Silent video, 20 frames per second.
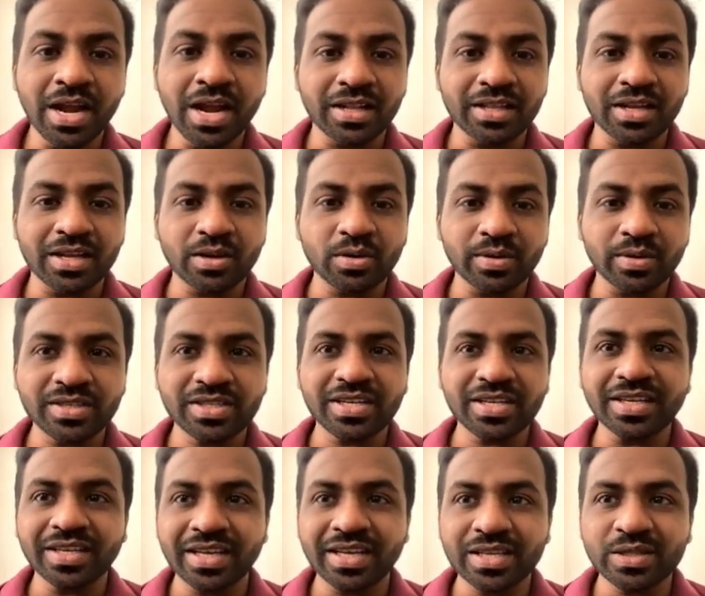The
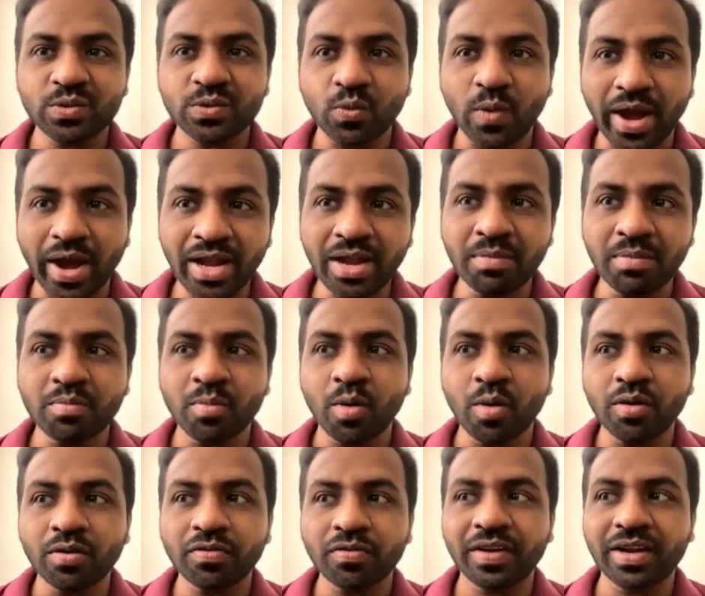question is, why
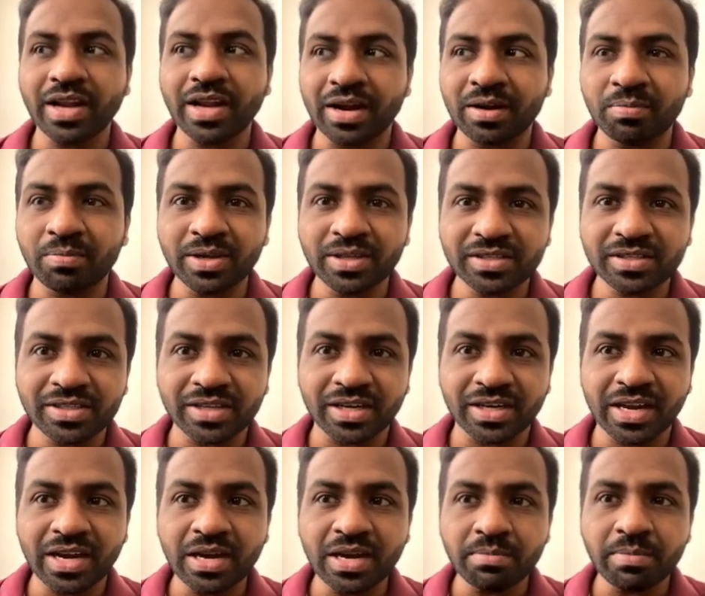morphine administered
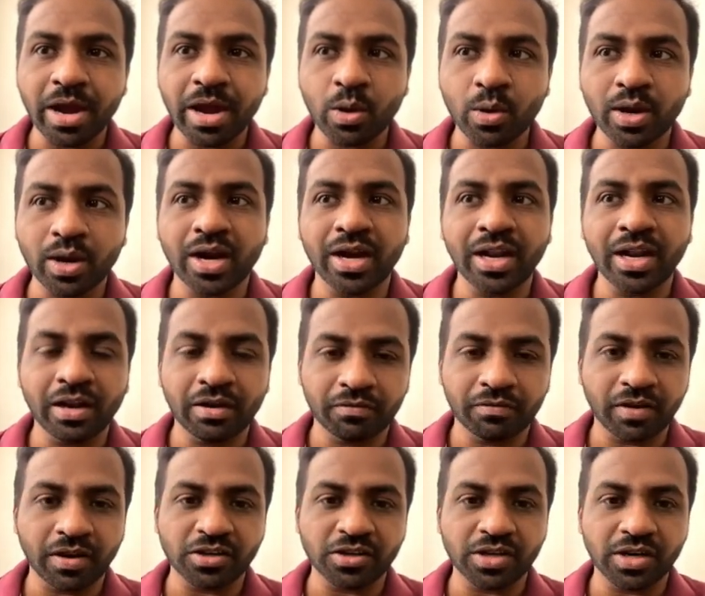in myocardial
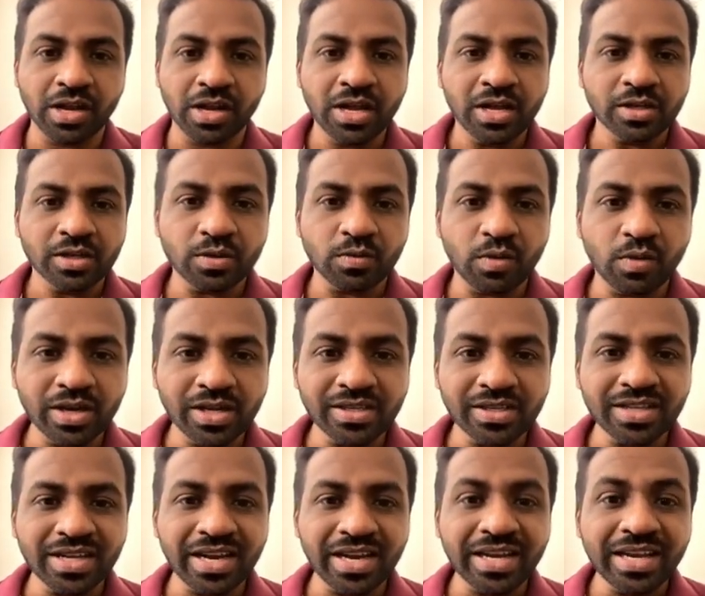infarction? So what is
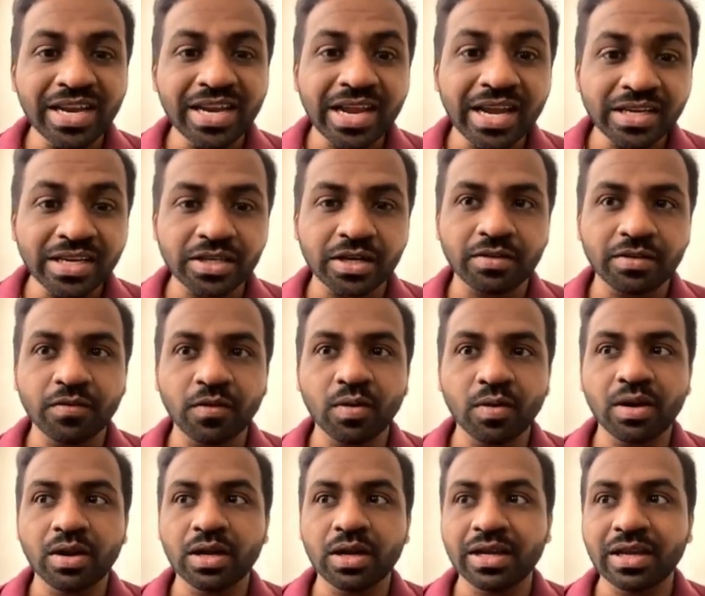the indication
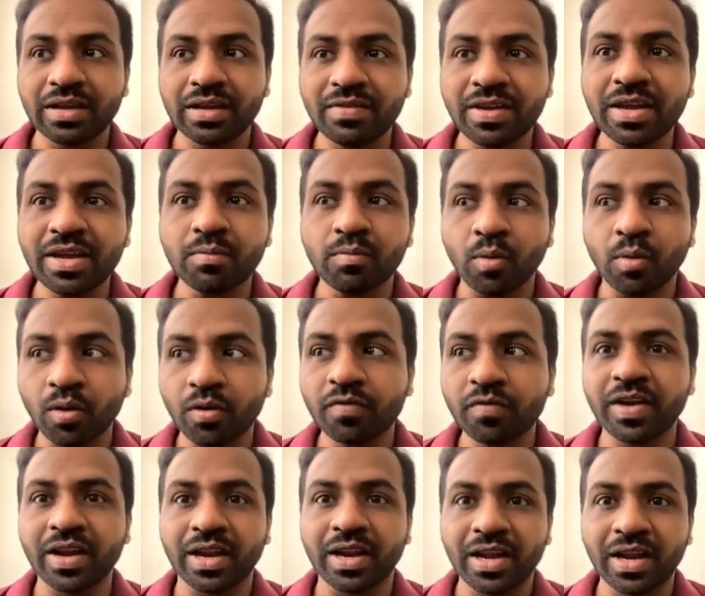for giving
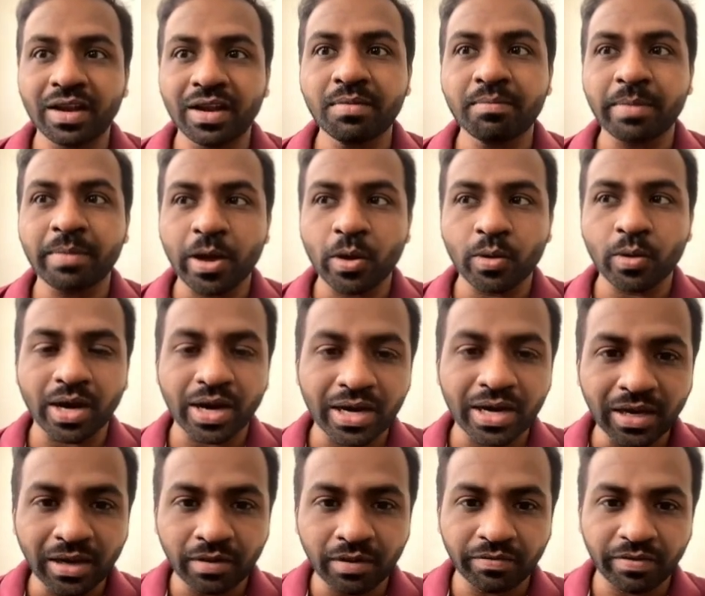morphine in
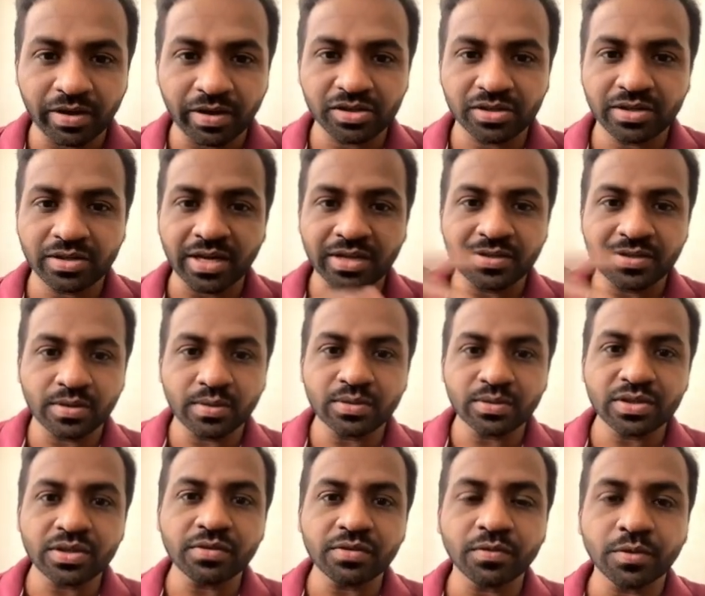myocardial infarction? That is a
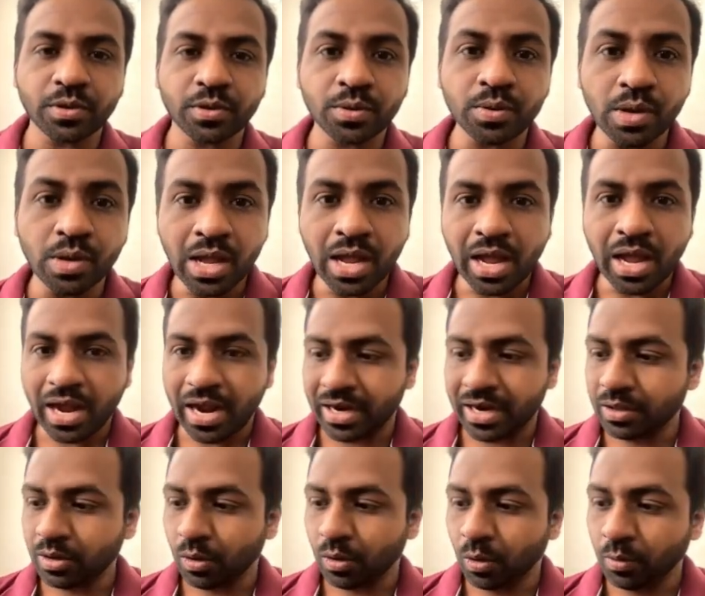question for you,
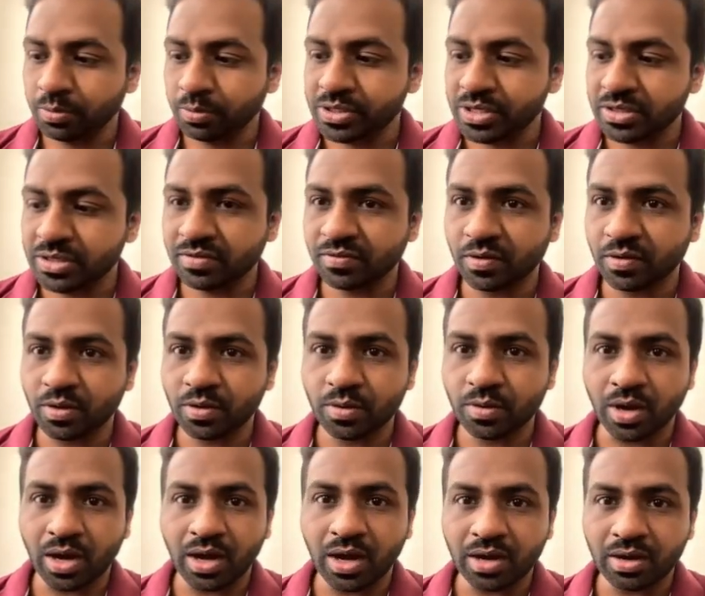and the options for you
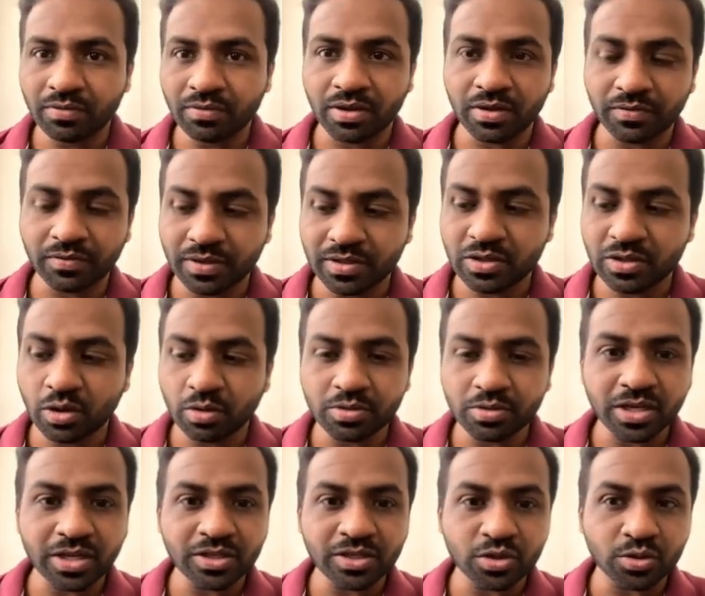are, the first
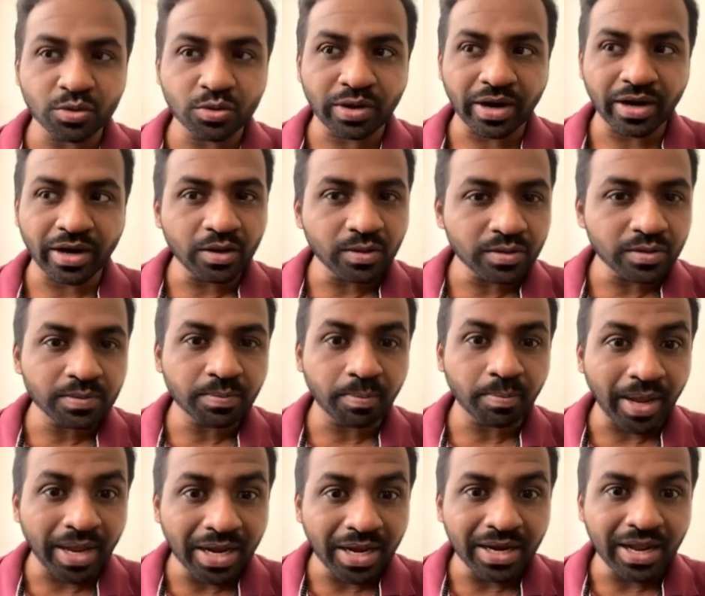option is to reduce
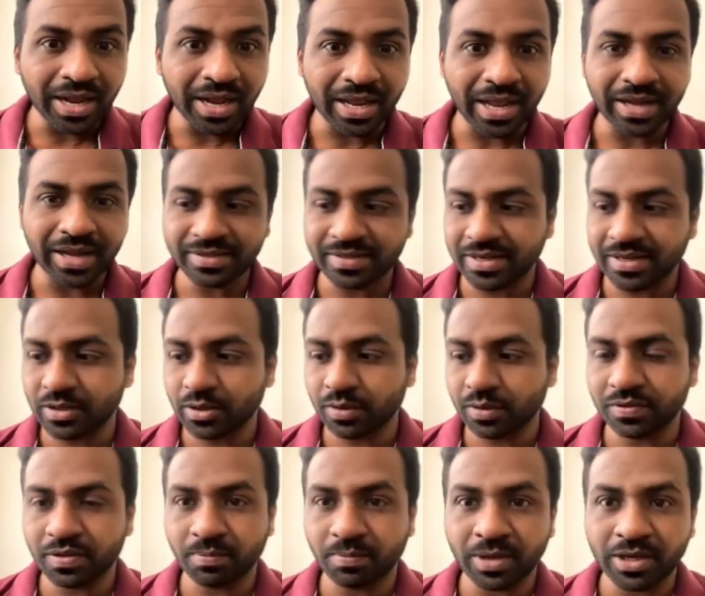pain and anxiety
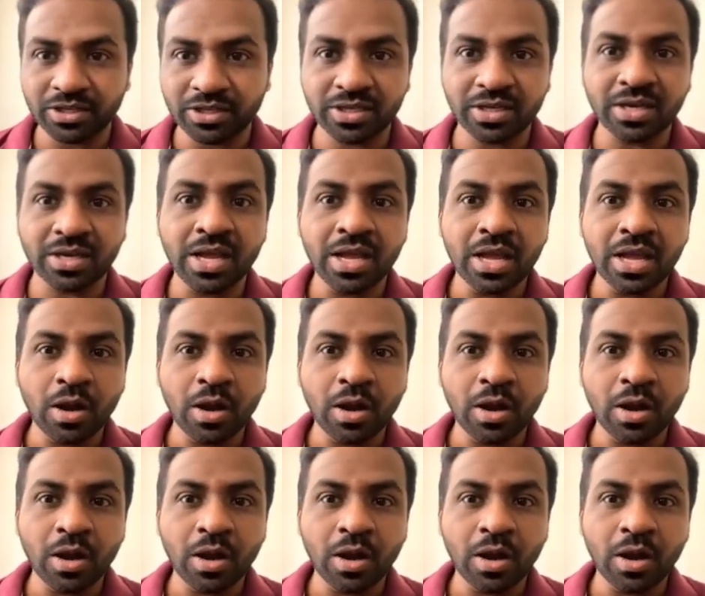of the patient.